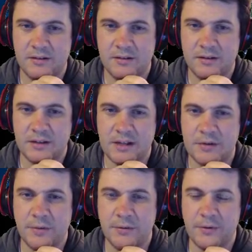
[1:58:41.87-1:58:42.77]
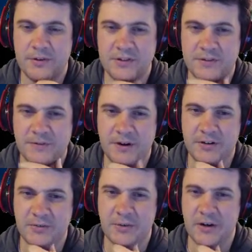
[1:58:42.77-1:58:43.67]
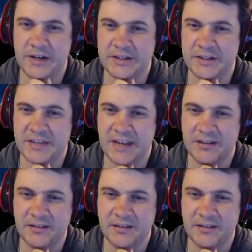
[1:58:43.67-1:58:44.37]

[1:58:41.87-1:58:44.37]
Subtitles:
Can you throw this as far as where Anya's at?